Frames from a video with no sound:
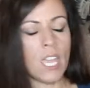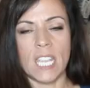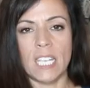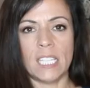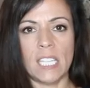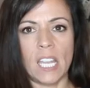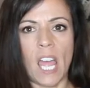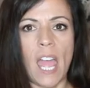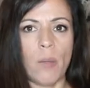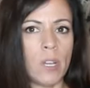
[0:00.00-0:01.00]
is that
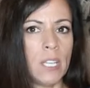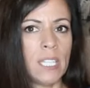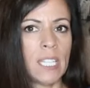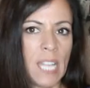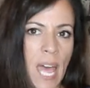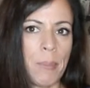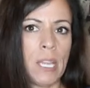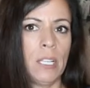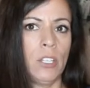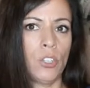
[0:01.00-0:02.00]
I was
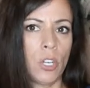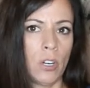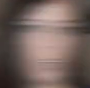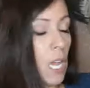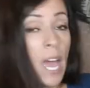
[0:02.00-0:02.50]
slapping the trigger.